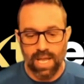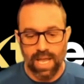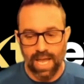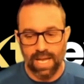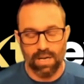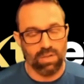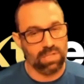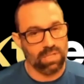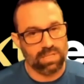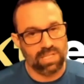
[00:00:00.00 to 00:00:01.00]
And it also
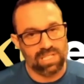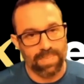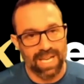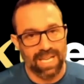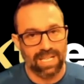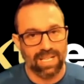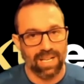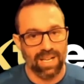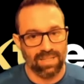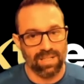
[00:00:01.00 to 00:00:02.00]
doesn't spike
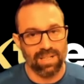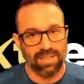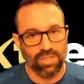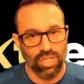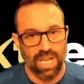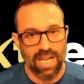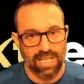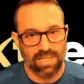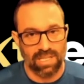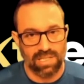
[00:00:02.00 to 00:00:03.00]
on the GI
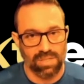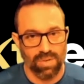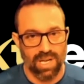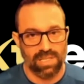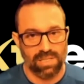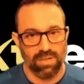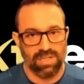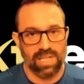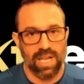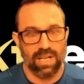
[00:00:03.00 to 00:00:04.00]
index too high. So it's
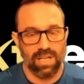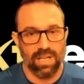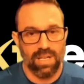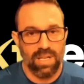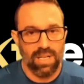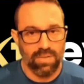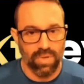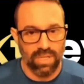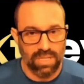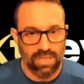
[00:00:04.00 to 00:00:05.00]
not going to
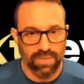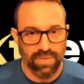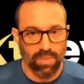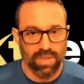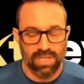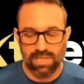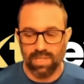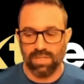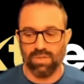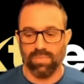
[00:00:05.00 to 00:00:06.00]
really interfere with
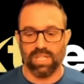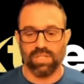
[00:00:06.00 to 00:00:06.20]
insulin too much.